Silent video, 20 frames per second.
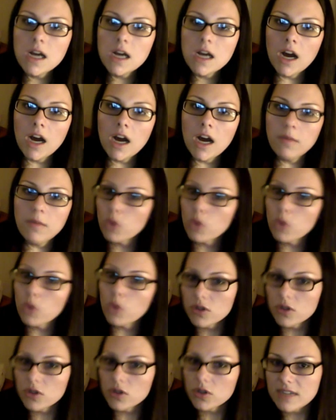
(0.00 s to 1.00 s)
Of
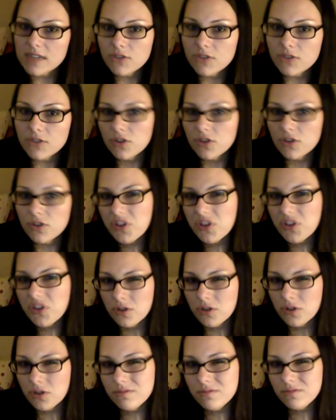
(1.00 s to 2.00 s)
course, after the
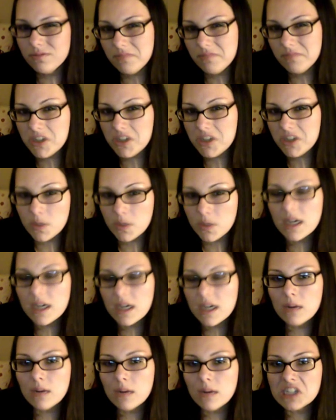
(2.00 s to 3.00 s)
third-ish week,
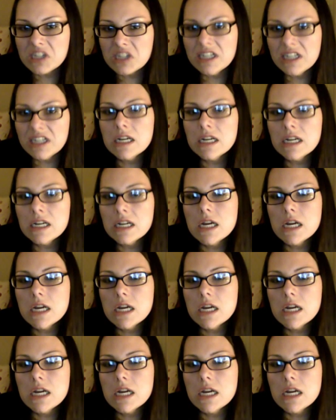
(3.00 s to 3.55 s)
I was good.